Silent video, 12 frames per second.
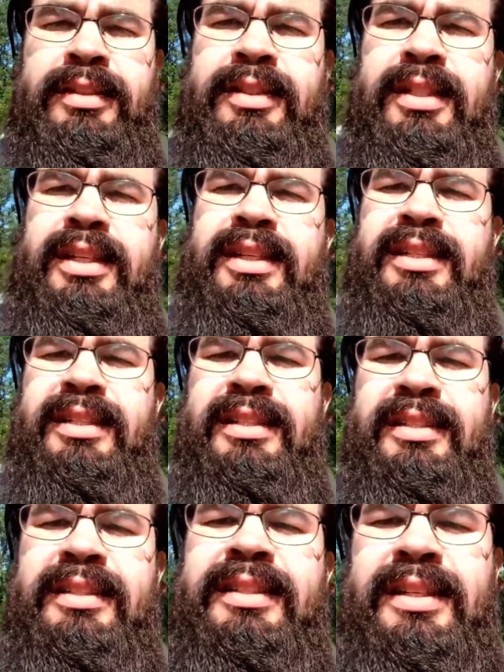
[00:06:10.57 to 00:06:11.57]

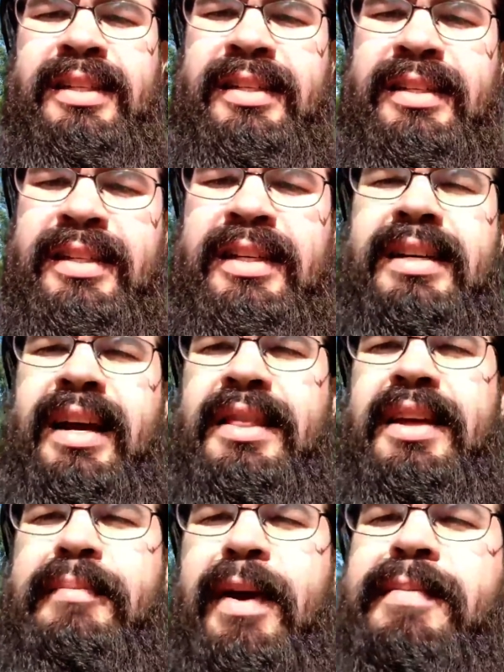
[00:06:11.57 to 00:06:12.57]
I
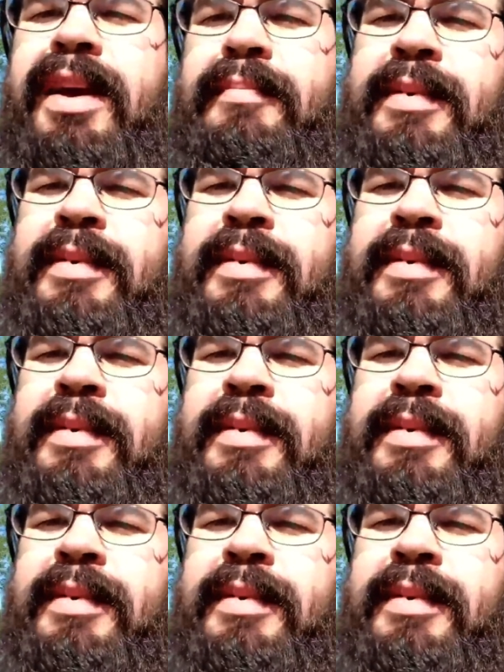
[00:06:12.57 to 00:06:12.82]
think maybe I